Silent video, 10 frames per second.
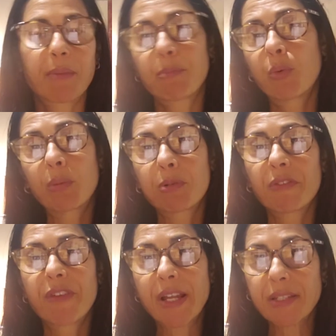will
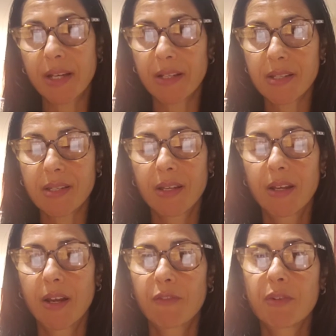prevent us
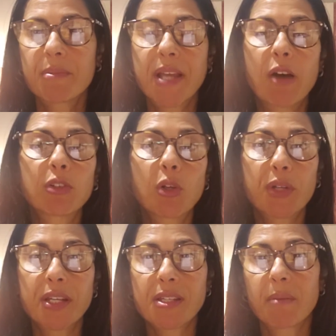from
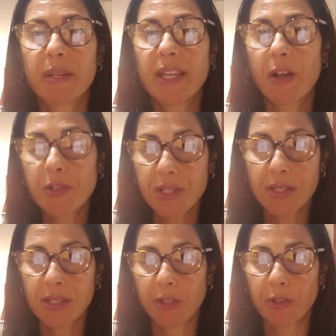downloading somebody
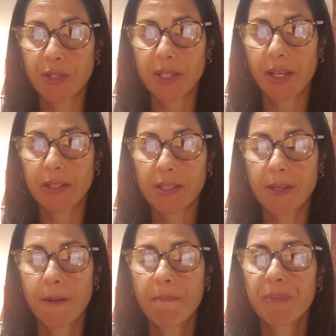else's skill sets?
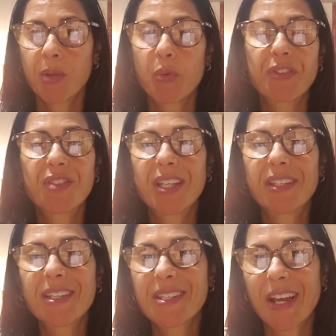We've seen
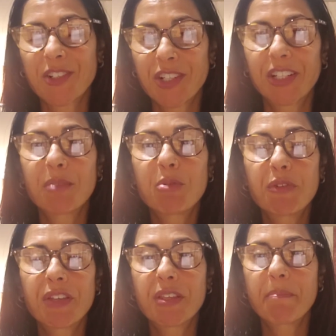this actually in the
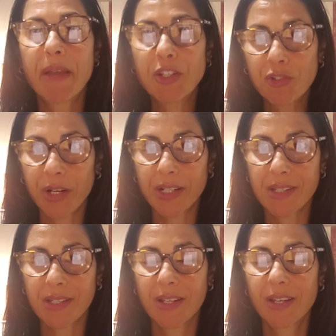movie The
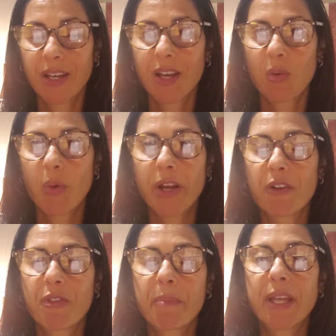Matrix, where
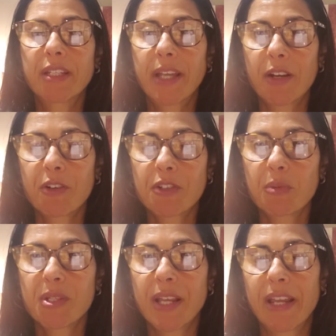the main character
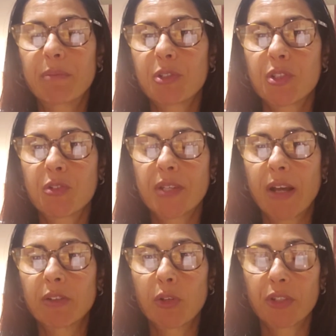was able to
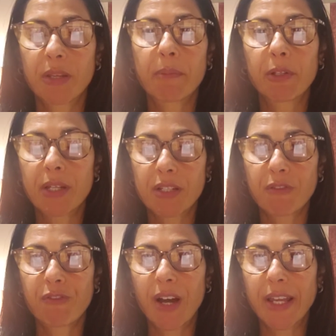download the ability to
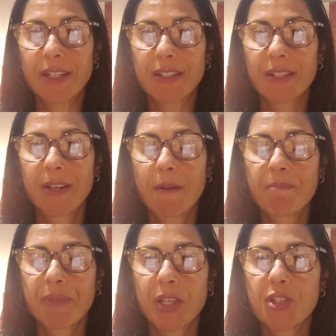fight.
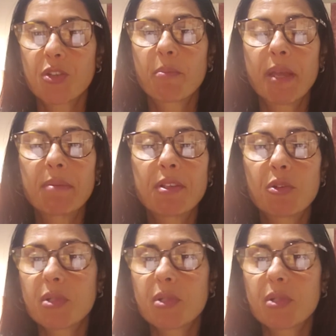And so maybe